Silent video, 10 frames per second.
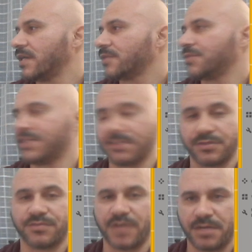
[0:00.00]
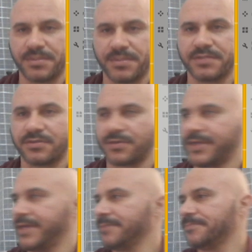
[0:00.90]
Create an environment,
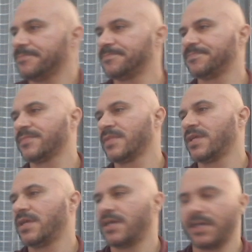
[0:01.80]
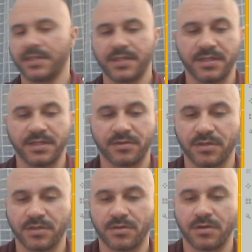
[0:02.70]
okay? And then I'm
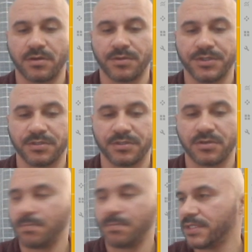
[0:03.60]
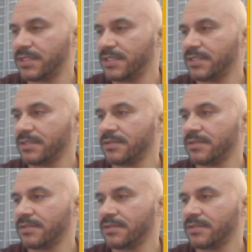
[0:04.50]
gonna call here company